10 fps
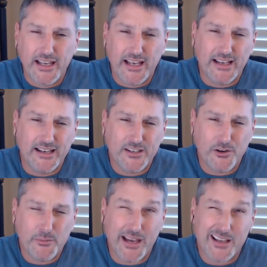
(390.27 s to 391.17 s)

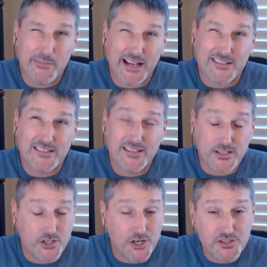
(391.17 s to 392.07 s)
Going back about
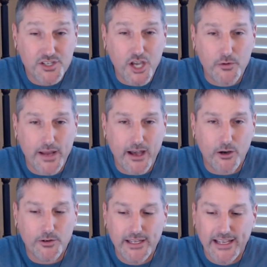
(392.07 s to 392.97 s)
6 years ago
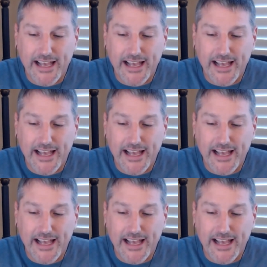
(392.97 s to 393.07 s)
now,